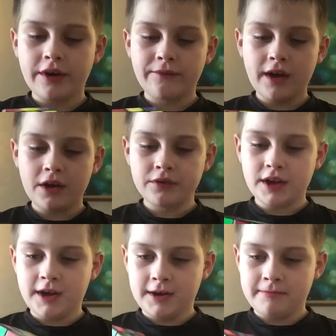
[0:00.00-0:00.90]
I found,
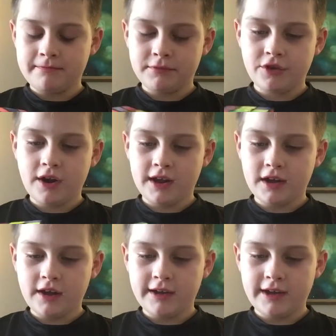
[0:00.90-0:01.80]
I
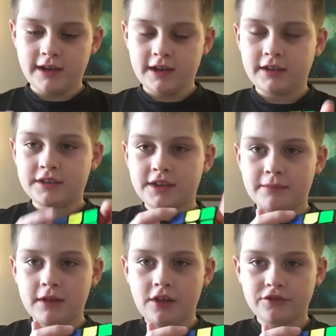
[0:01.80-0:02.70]
got a
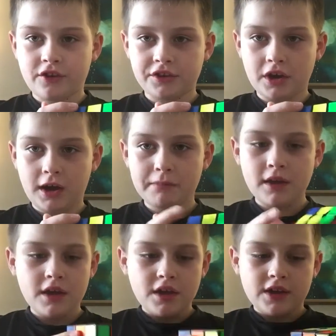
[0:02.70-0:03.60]
same colors on top.
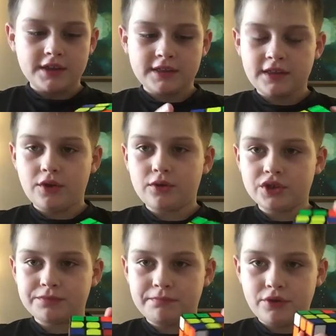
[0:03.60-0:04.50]
It's the
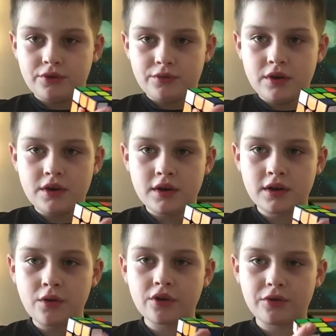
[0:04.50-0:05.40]
orange-blue
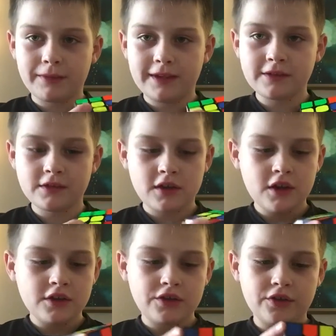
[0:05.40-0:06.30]
corner piece.
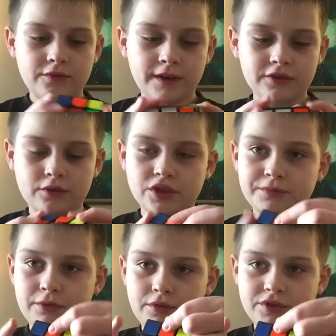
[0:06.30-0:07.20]
And you would find your
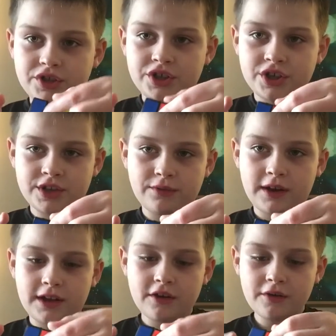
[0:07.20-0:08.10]
orange-blue, which is
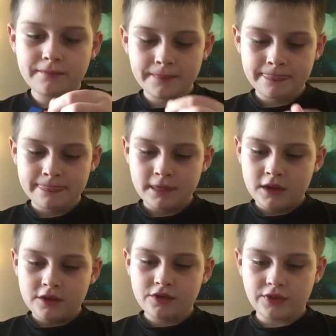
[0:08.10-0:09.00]
right here.
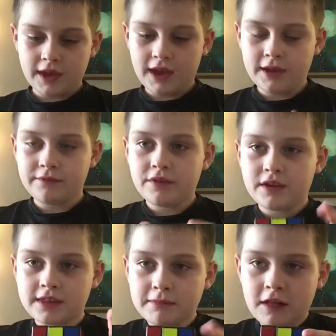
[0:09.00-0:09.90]
So they have
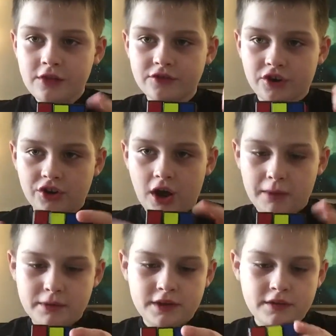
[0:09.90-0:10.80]
same colors on
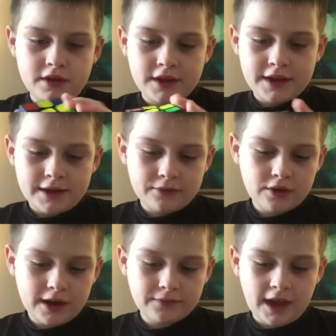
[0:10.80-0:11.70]
top. If you
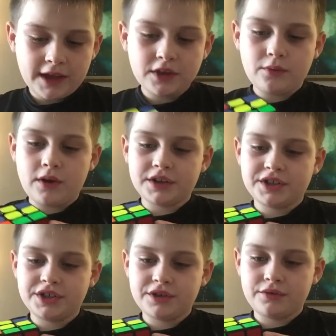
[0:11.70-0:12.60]
have that, you want
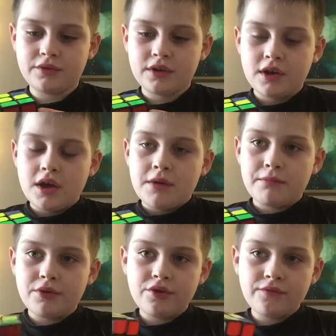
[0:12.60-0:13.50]
to
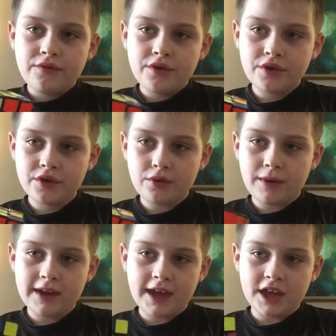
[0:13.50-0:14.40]
move your
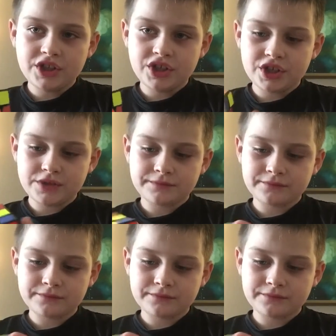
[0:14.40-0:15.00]
white edge